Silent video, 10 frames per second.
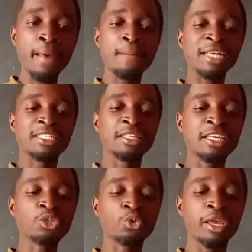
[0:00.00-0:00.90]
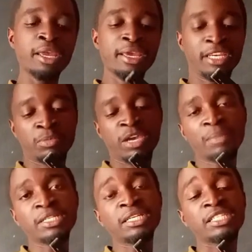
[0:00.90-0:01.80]
But in this way, it
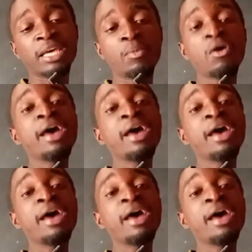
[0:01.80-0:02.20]
becomes unstable